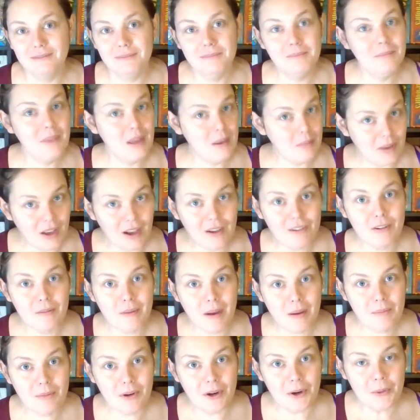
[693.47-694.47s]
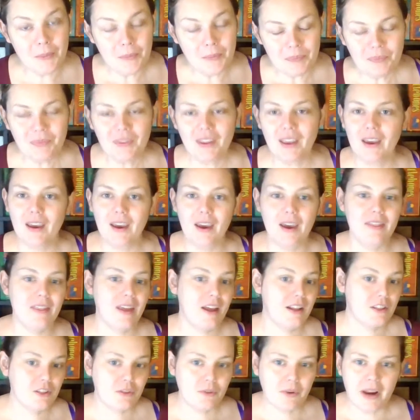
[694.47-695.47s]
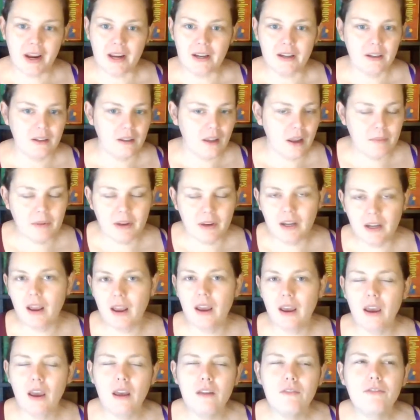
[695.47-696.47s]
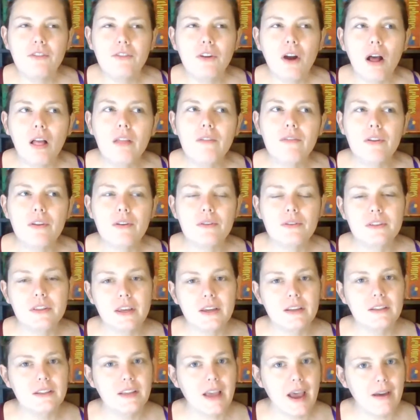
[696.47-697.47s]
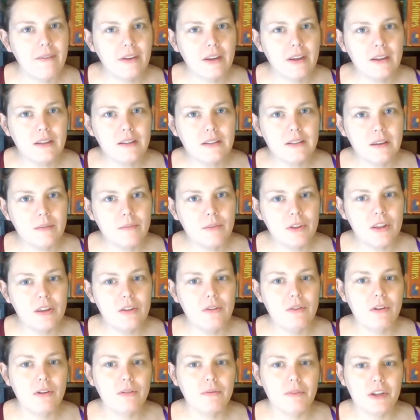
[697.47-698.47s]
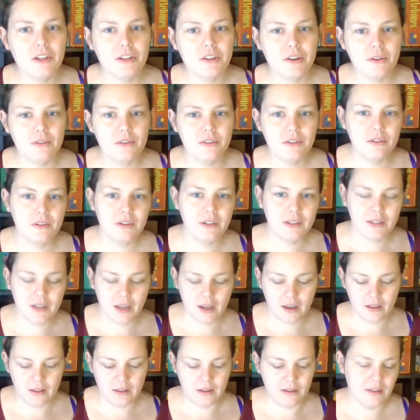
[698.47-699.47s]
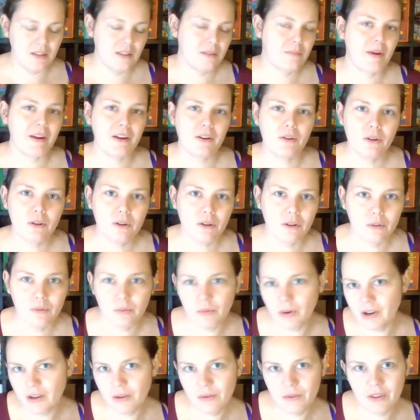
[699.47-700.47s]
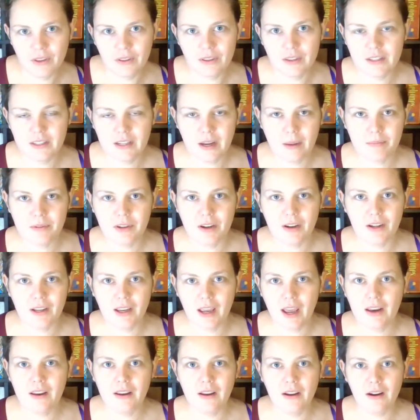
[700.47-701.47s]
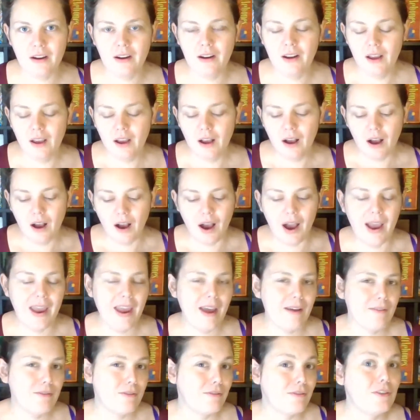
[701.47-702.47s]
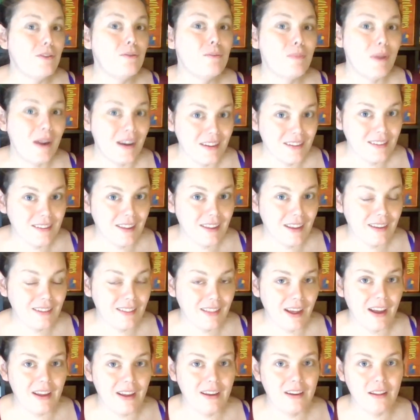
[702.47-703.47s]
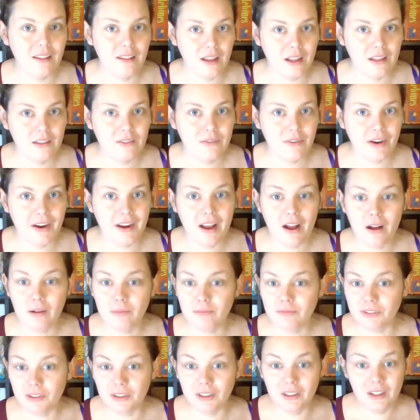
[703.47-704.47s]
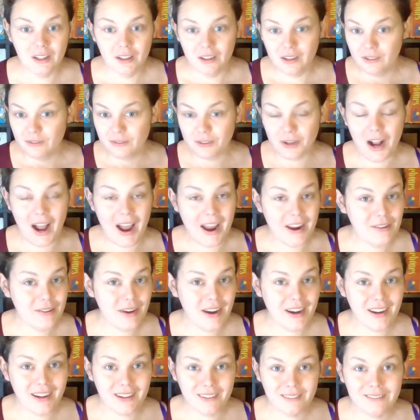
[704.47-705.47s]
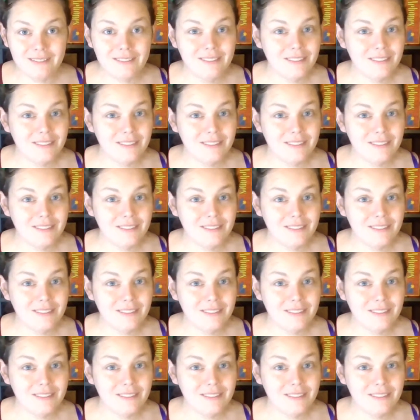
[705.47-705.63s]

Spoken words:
maybe I'll remember. And that's great. I mean, and for all of those things, having someone that you can reach out to say, this is my goal, what do you think the steps are to get here? I have a few buddies like that, and that's very helpful. For hydrating,